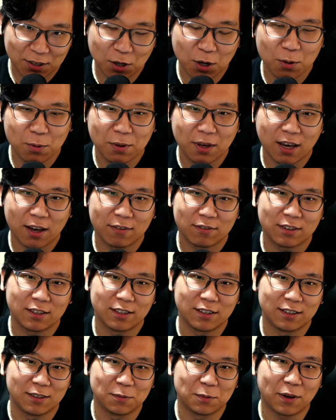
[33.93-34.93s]
know we have
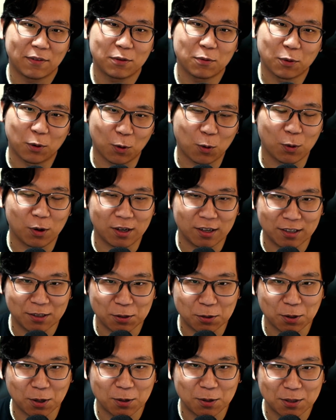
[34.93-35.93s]
to record an
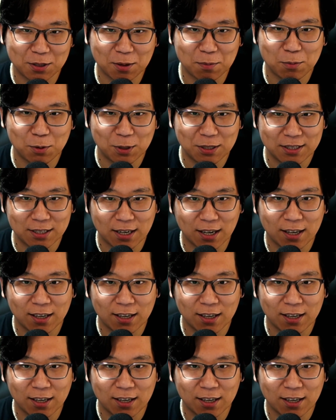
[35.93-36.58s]
intro at some point today.